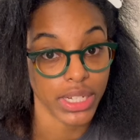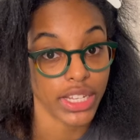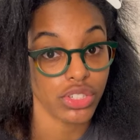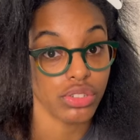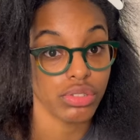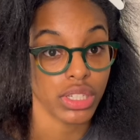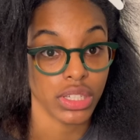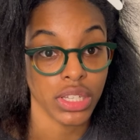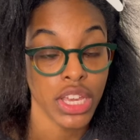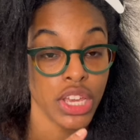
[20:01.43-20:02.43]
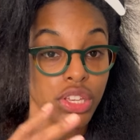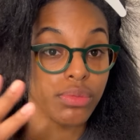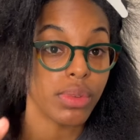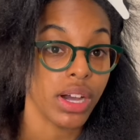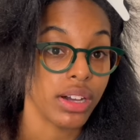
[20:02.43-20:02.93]
that you can
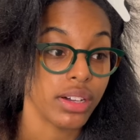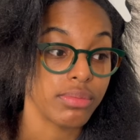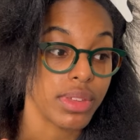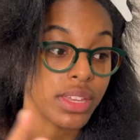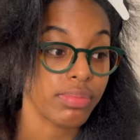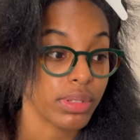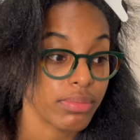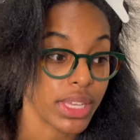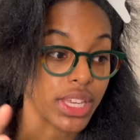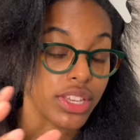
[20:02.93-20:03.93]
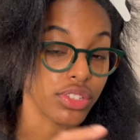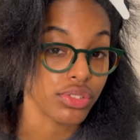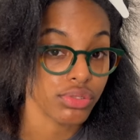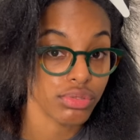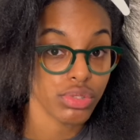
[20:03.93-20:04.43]
um, implement and
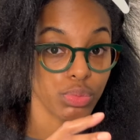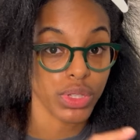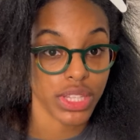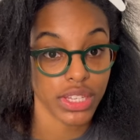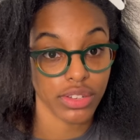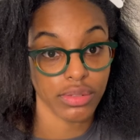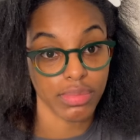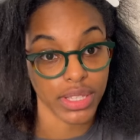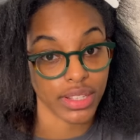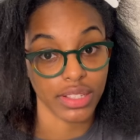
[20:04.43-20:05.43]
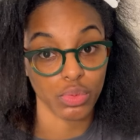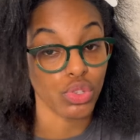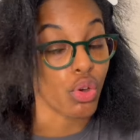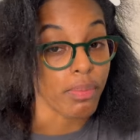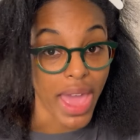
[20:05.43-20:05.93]
use within your business,
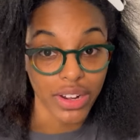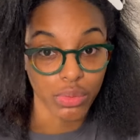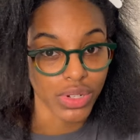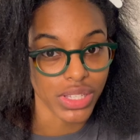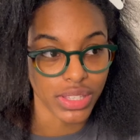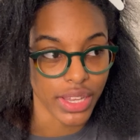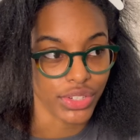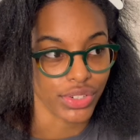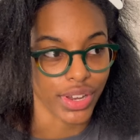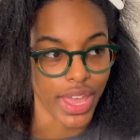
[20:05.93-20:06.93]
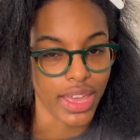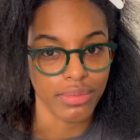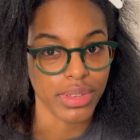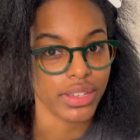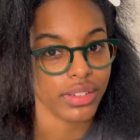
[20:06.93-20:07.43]
no matter what stage you're at,
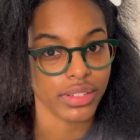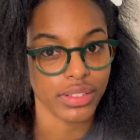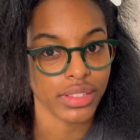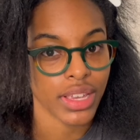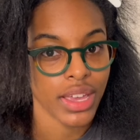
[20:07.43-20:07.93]
because